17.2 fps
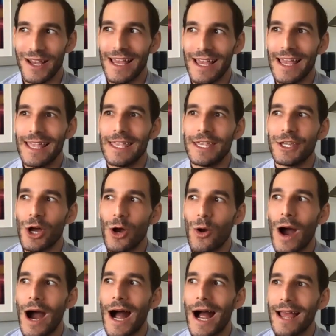You
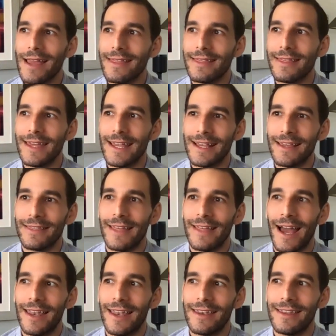know, I think
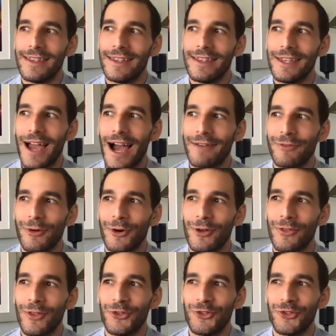that I've
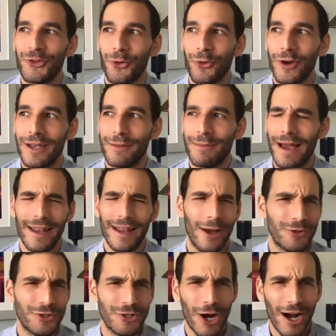heard this story about
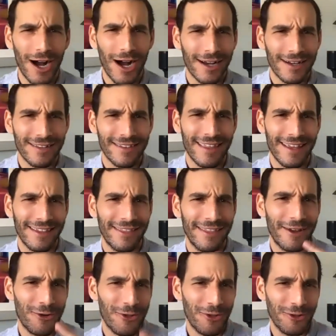how dogs think
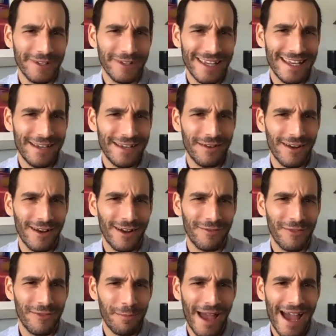they're the lead
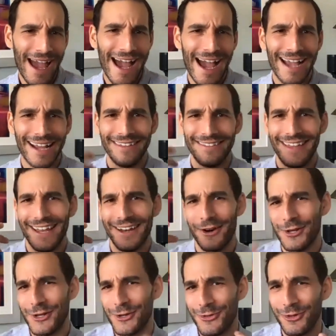of the pack, and then
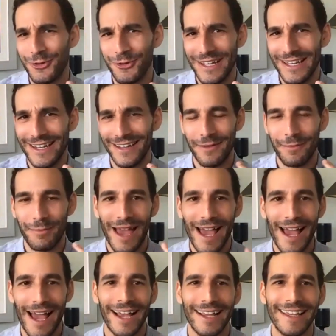are you the lead of the
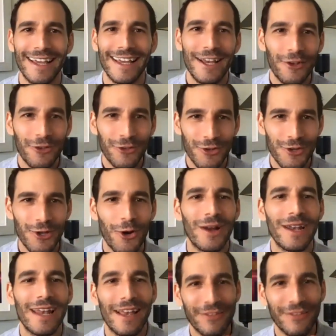pack? So, you know
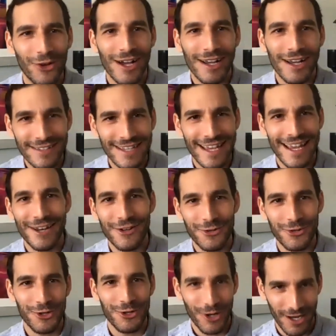what? As long as
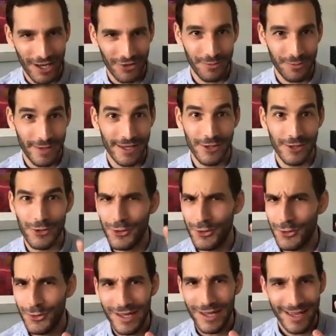Andrew, your husband,
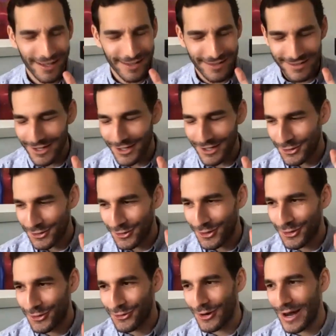who is a
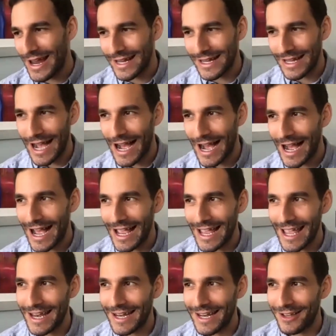great
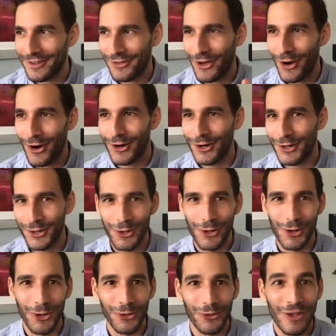guy and has the heart of gold,